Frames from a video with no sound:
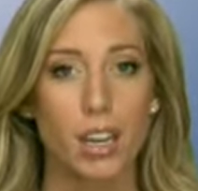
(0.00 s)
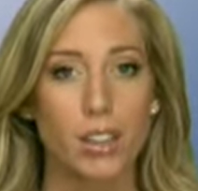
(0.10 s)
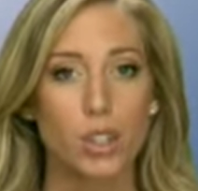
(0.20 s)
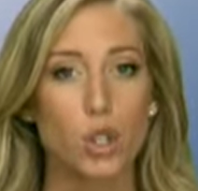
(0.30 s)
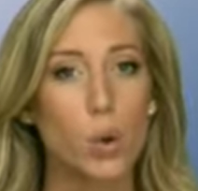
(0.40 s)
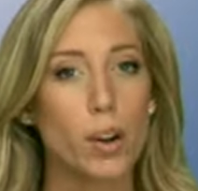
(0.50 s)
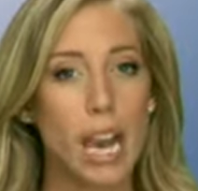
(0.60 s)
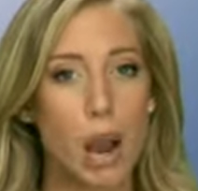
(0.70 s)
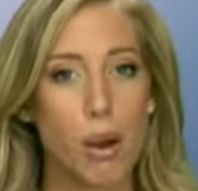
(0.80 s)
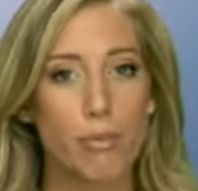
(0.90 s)
The story,
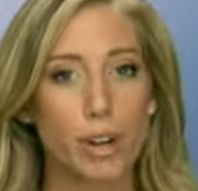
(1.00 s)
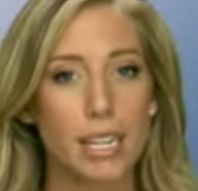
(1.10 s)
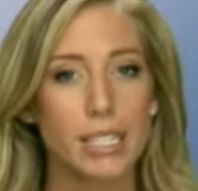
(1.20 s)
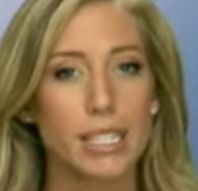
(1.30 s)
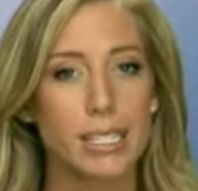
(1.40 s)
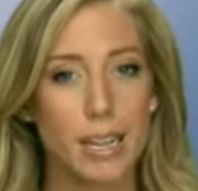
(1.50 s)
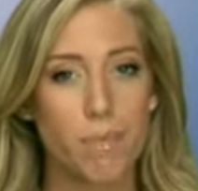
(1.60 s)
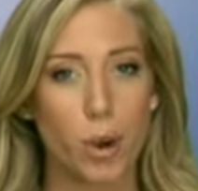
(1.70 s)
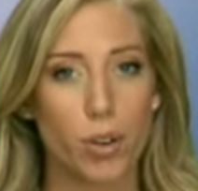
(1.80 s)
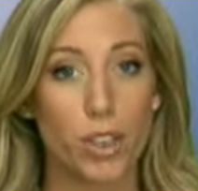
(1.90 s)
however, is
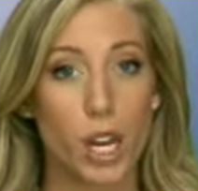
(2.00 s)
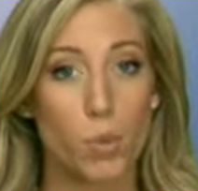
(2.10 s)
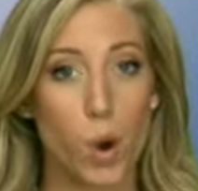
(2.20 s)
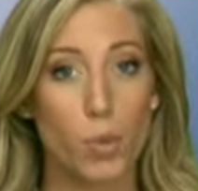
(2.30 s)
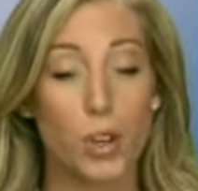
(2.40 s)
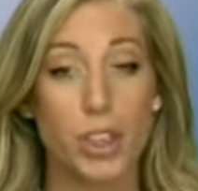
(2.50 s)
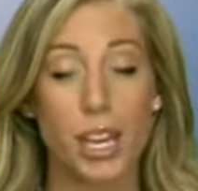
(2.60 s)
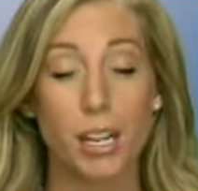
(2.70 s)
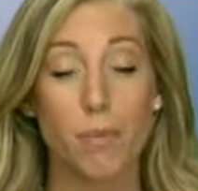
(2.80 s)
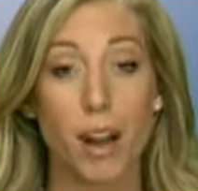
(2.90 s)
deeper than one would
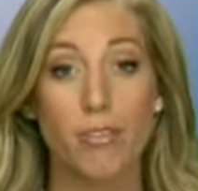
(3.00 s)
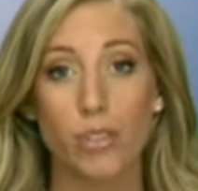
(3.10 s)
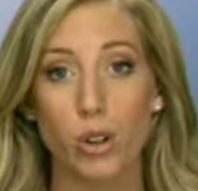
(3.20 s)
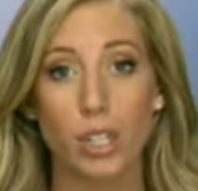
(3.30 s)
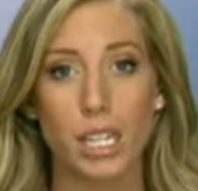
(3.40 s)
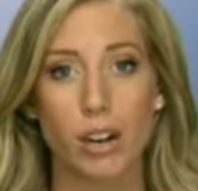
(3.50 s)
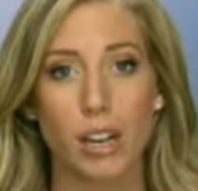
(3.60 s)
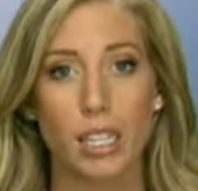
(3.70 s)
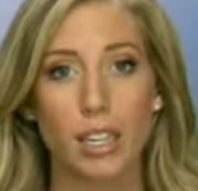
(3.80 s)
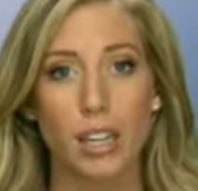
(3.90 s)
think upon first
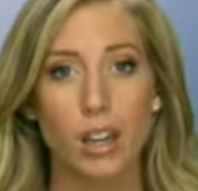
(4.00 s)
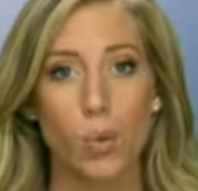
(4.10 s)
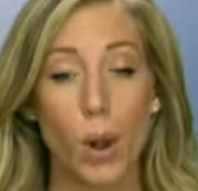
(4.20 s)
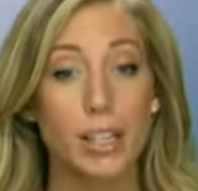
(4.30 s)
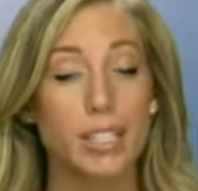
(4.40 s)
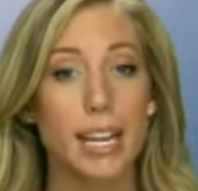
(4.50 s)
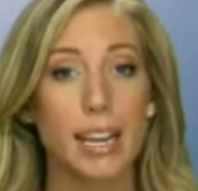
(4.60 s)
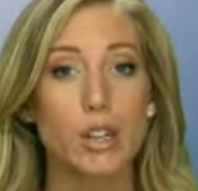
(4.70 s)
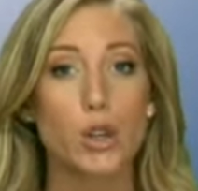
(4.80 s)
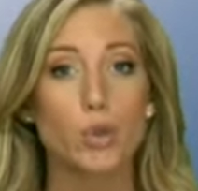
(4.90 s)
hearing.
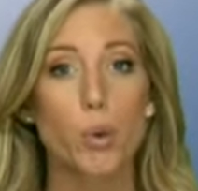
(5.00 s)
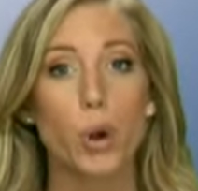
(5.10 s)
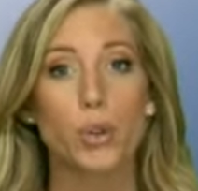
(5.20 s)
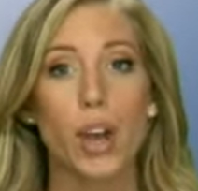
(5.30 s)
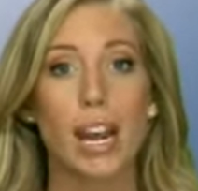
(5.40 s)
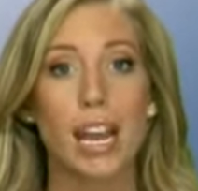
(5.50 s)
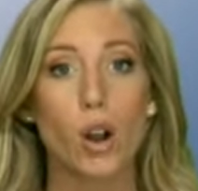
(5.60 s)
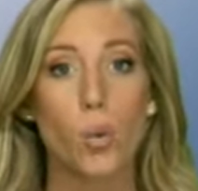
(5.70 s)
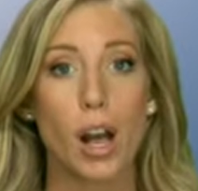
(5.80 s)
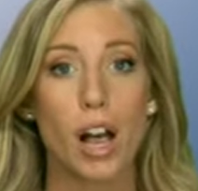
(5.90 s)
Wednesday, news broke that
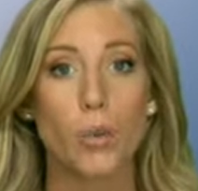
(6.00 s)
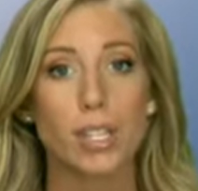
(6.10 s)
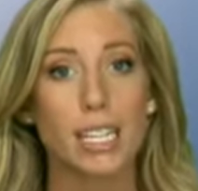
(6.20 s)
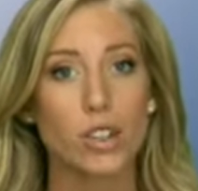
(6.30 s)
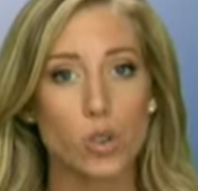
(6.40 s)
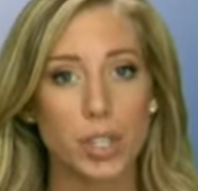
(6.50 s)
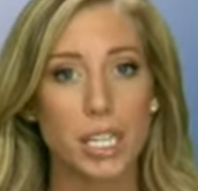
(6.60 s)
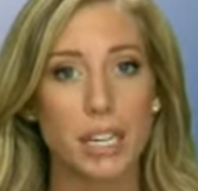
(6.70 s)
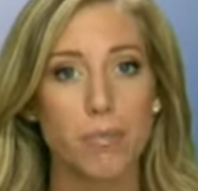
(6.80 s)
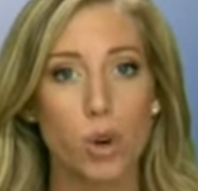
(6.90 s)
AOL was
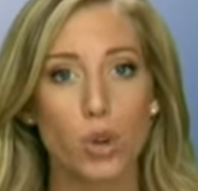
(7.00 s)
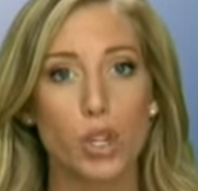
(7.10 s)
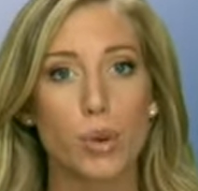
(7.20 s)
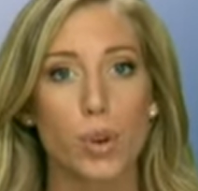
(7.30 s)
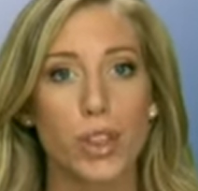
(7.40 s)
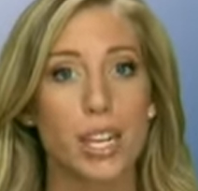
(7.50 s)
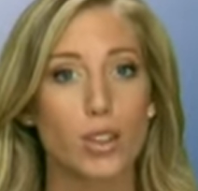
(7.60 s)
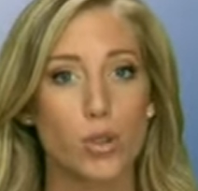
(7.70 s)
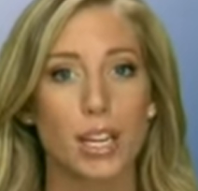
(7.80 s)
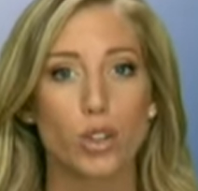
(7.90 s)
interested in merging with the
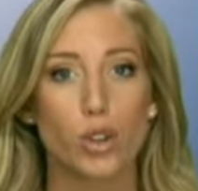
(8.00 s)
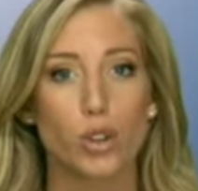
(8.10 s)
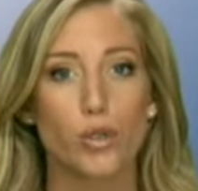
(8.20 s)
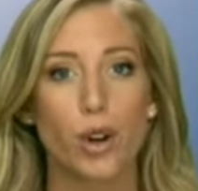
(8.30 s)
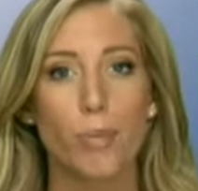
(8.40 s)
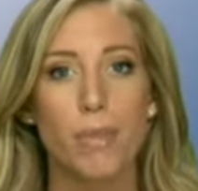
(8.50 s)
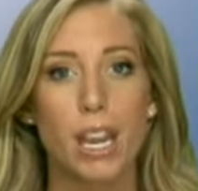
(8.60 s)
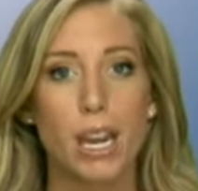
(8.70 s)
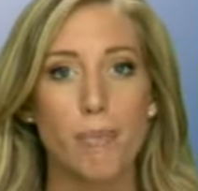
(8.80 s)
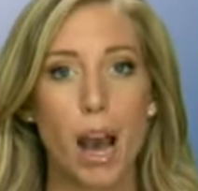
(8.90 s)
internet search firm
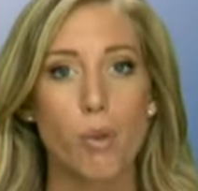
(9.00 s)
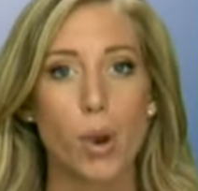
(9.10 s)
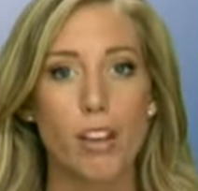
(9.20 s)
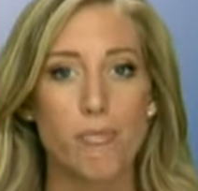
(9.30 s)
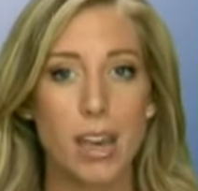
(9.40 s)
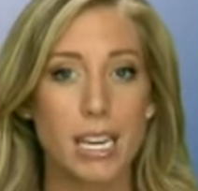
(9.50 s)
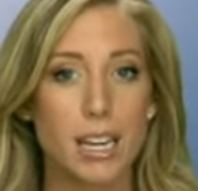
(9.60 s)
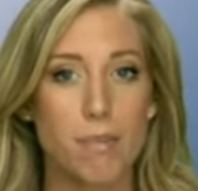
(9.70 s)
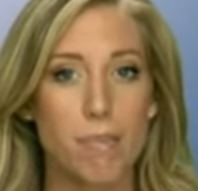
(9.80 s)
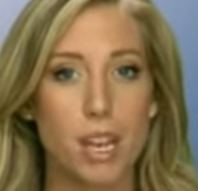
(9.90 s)
by way of
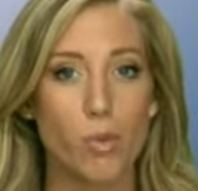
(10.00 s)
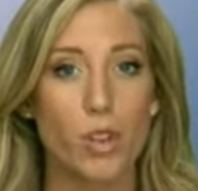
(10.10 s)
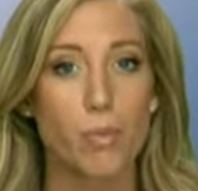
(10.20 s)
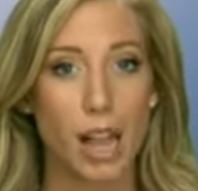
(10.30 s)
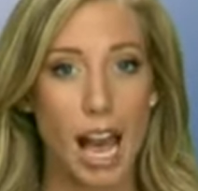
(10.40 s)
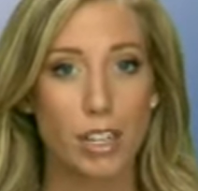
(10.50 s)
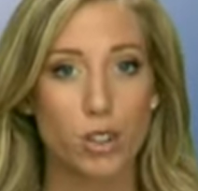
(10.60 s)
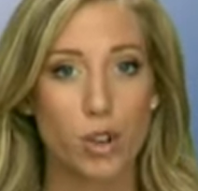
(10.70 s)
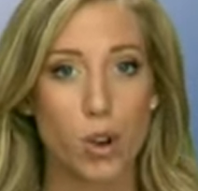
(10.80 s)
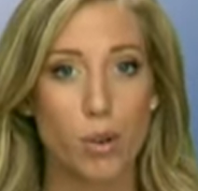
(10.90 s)
making a bid with
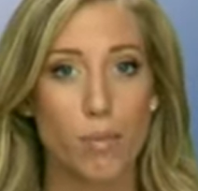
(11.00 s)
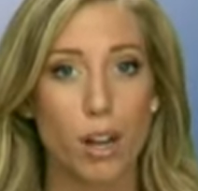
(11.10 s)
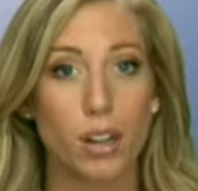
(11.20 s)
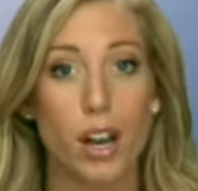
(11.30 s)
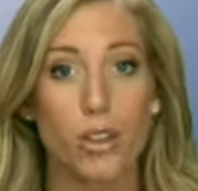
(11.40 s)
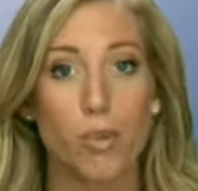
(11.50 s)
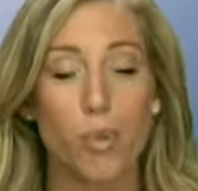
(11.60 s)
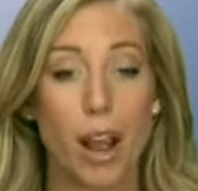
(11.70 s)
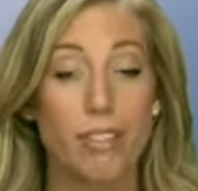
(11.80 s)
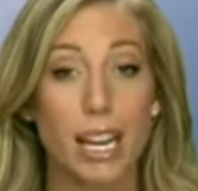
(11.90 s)
Blackstone, among other
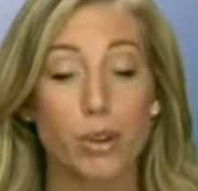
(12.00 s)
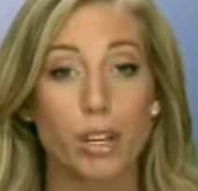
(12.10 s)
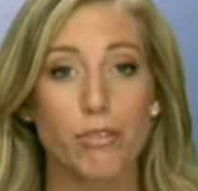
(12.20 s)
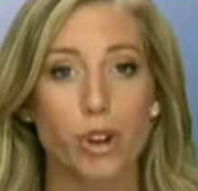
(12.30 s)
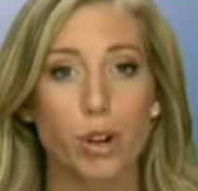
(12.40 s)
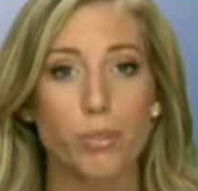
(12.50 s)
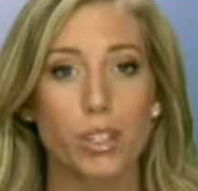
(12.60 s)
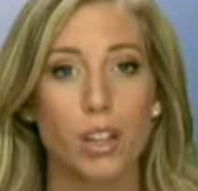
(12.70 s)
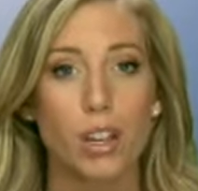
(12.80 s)
private equity firms.